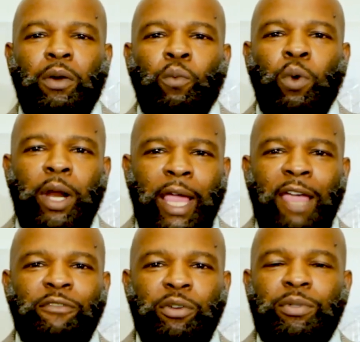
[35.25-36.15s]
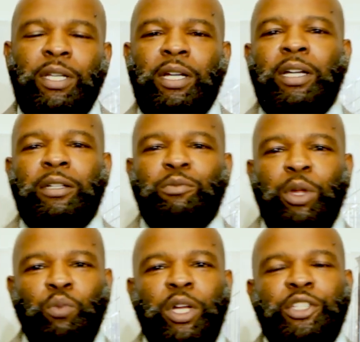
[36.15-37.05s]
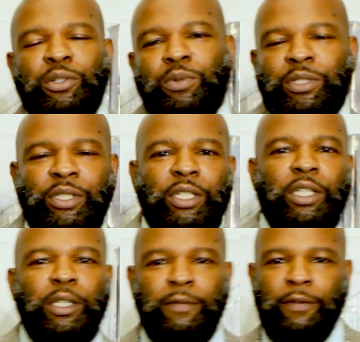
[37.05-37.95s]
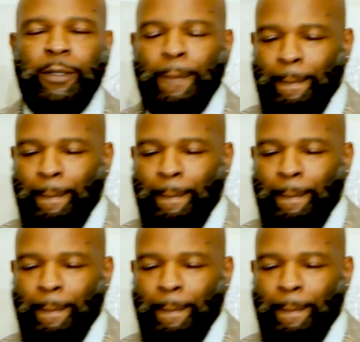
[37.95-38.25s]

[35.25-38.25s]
What have you done with what you received?